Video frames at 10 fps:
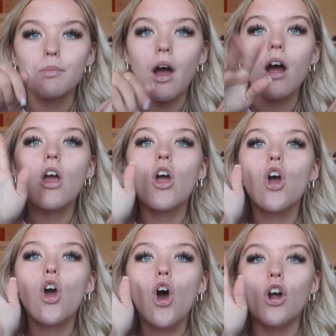But
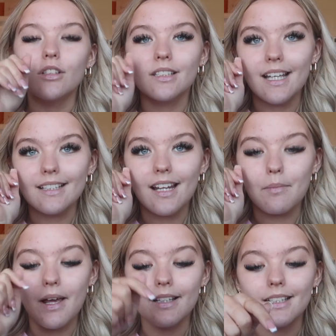on a day-to-day
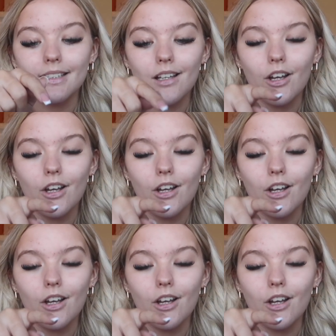basis,